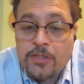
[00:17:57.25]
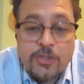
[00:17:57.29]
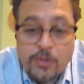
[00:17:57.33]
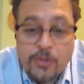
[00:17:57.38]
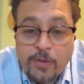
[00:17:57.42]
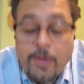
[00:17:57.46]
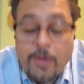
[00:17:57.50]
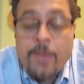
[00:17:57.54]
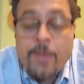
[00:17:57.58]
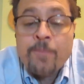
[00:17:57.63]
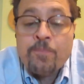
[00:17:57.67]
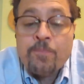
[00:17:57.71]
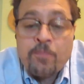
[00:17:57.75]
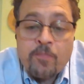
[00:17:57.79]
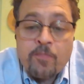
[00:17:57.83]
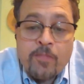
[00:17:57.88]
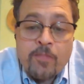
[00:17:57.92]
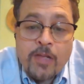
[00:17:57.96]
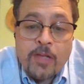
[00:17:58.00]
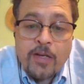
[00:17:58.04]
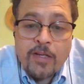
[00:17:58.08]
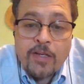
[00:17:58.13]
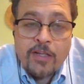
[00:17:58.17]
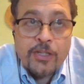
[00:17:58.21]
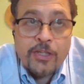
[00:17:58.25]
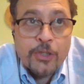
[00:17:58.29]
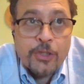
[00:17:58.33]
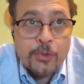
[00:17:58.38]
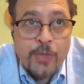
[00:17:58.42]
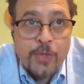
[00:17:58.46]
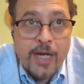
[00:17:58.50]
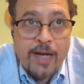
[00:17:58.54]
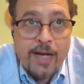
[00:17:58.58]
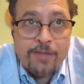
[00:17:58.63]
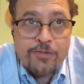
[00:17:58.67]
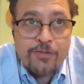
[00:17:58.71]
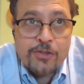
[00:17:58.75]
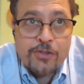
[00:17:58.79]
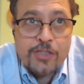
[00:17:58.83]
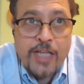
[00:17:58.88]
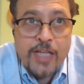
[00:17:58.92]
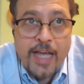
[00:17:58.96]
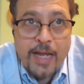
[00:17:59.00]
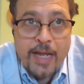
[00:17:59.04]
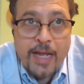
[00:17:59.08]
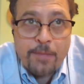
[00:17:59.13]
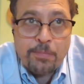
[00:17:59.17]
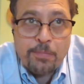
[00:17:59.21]
So you have to
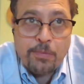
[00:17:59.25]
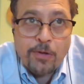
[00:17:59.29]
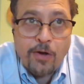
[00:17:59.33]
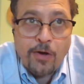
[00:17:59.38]
take